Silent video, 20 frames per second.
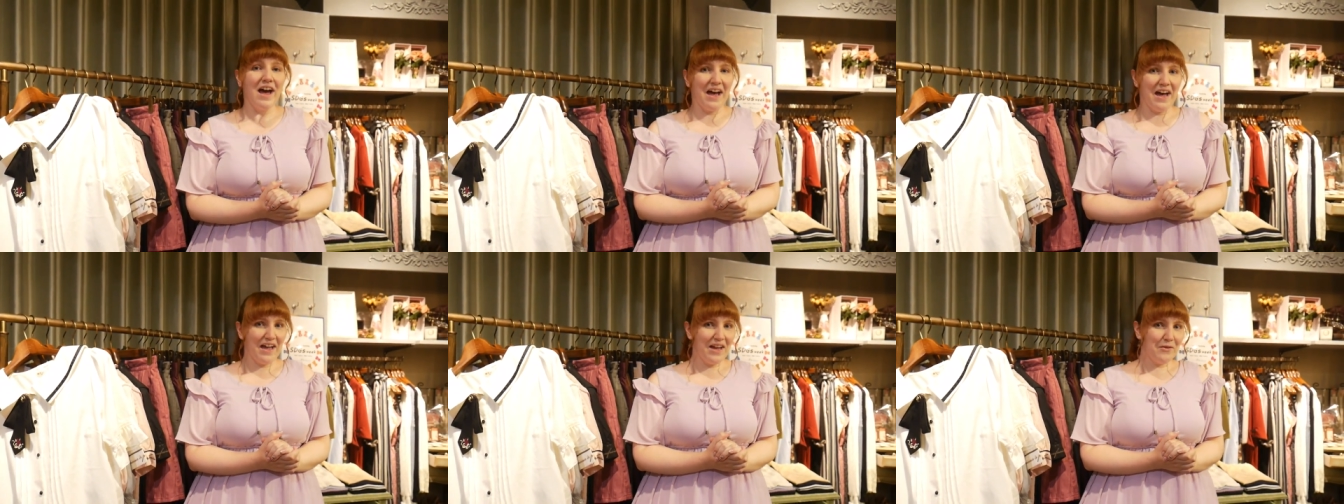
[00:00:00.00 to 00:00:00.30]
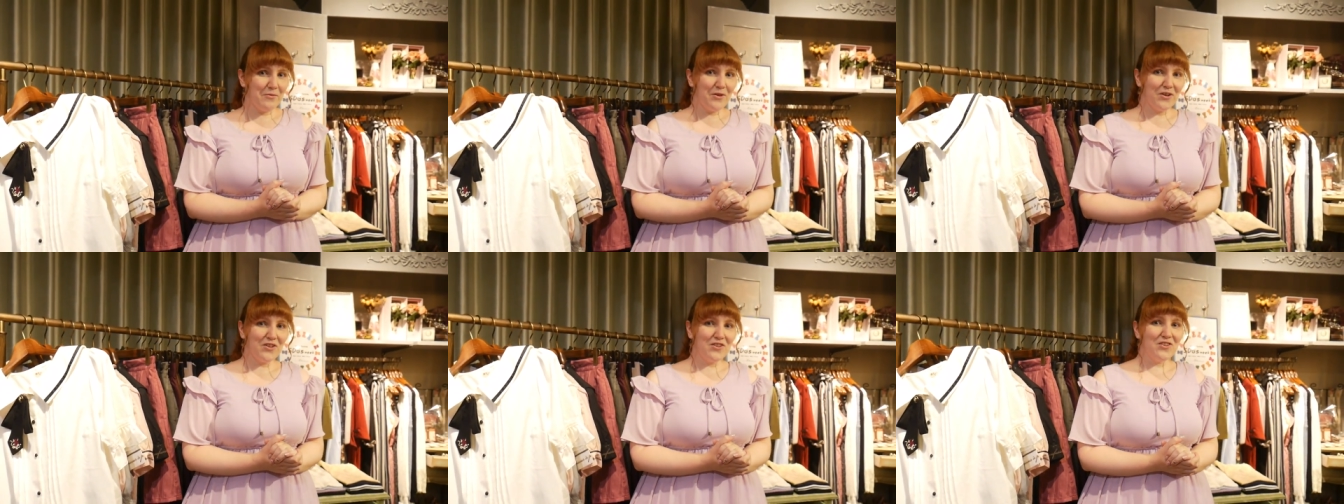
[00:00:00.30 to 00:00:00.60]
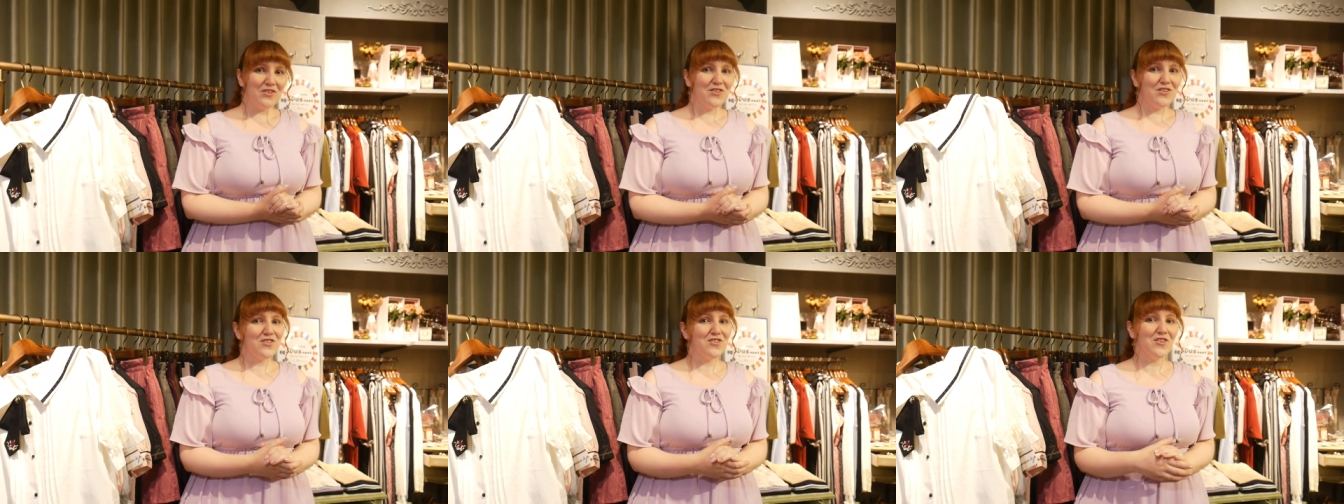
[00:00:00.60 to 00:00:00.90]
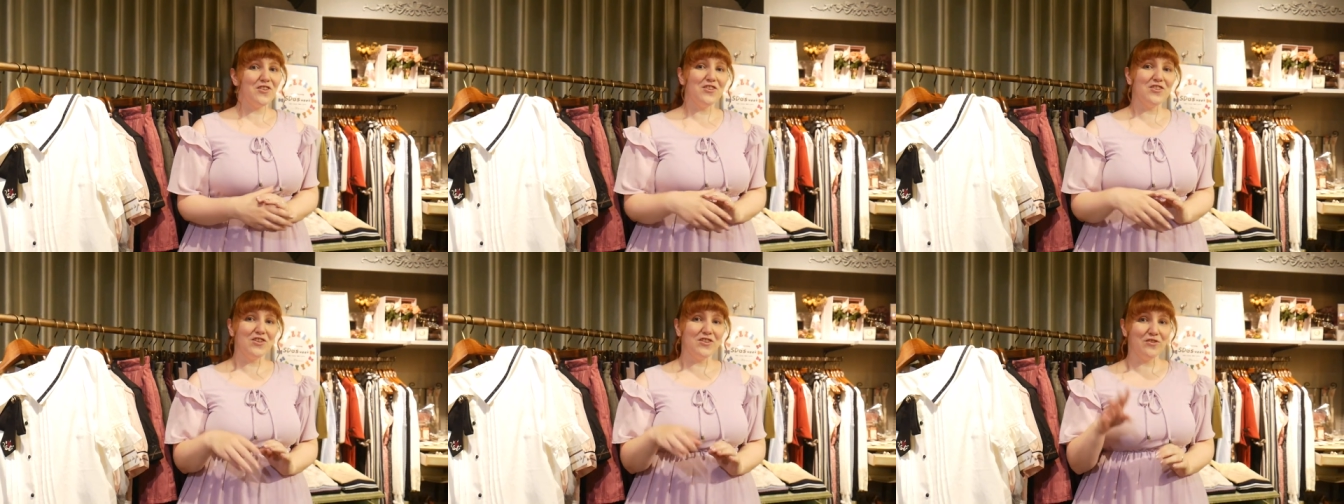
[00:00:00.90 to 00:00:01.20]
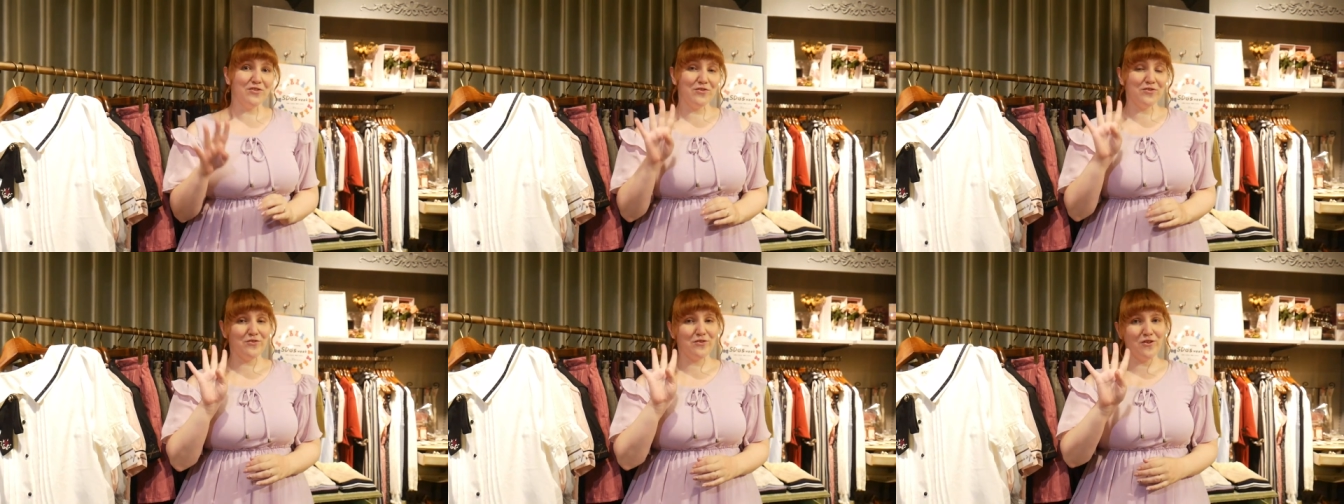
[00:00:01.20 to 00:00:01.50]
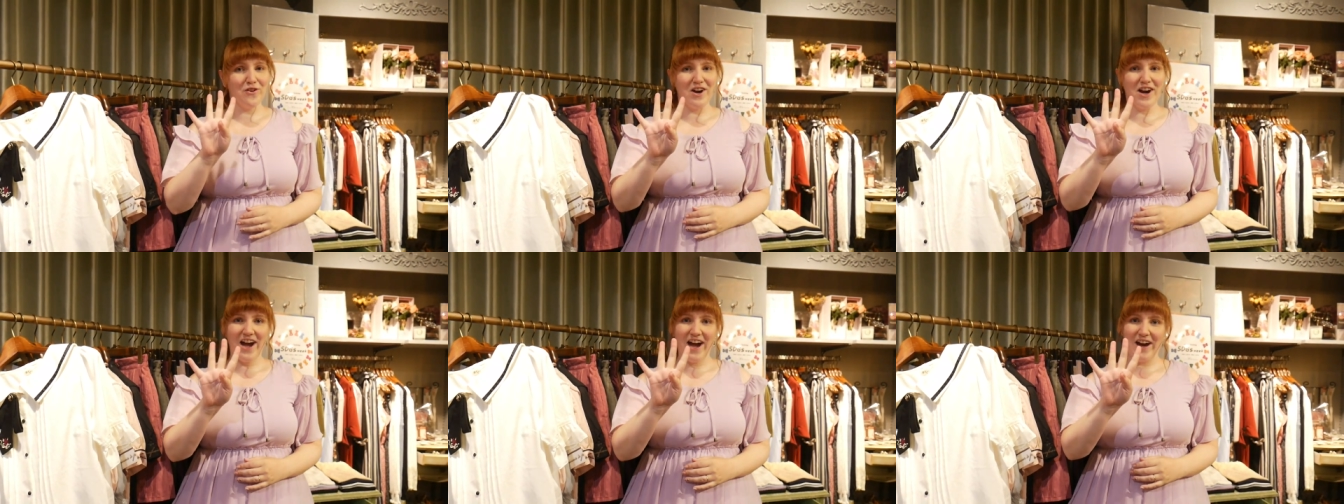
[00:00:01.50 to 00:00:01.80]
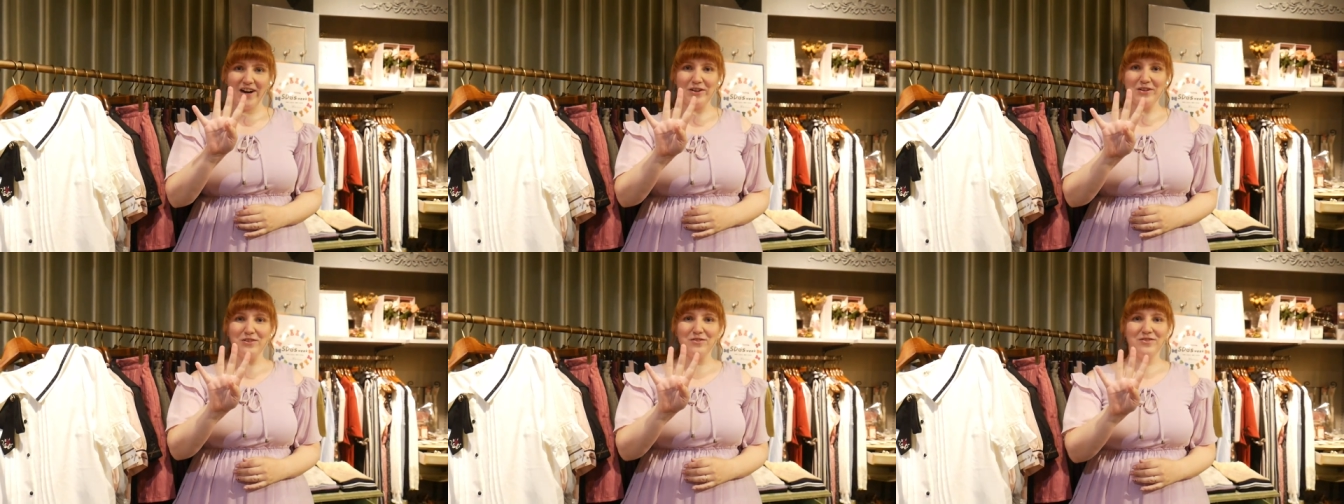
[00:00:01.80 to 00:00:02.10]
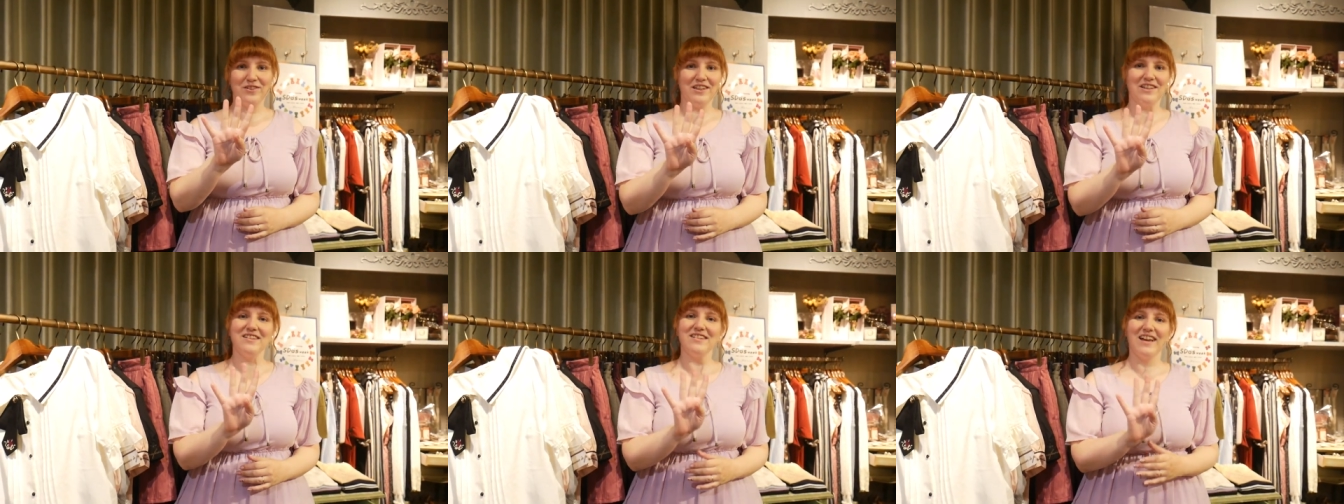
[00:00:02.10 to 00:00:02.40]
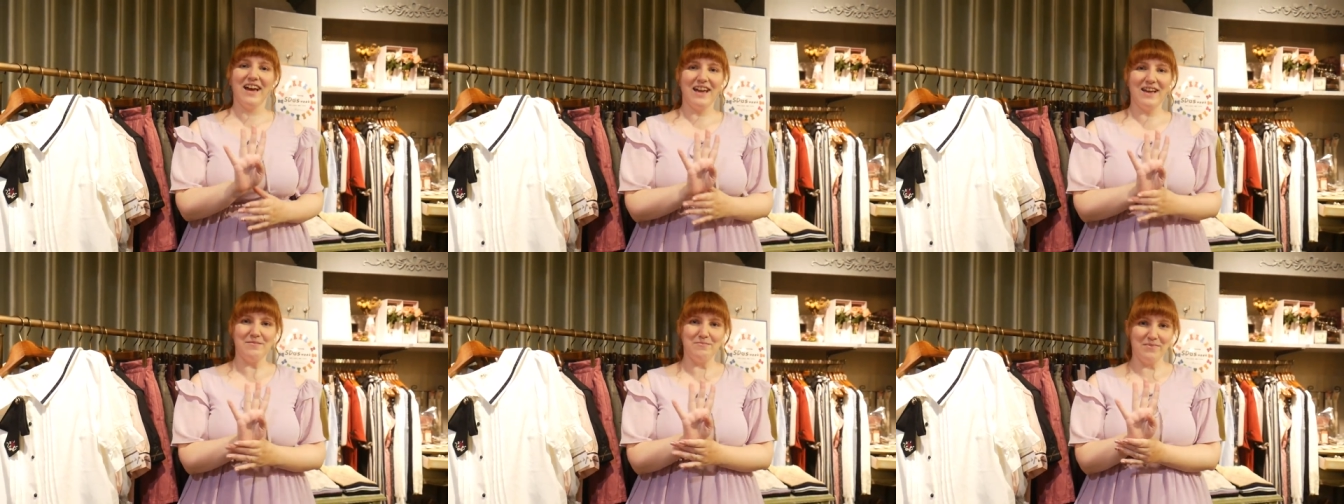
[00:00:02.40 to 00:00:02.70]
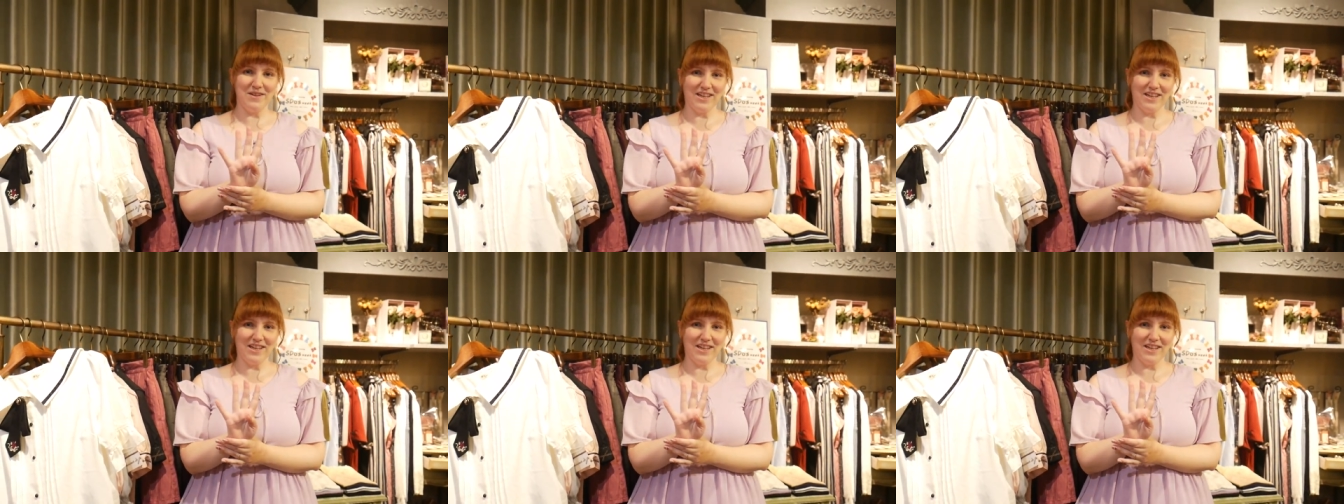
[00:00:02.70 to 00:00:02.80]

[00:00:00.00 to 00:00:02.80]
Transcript: I want to show you four outfits I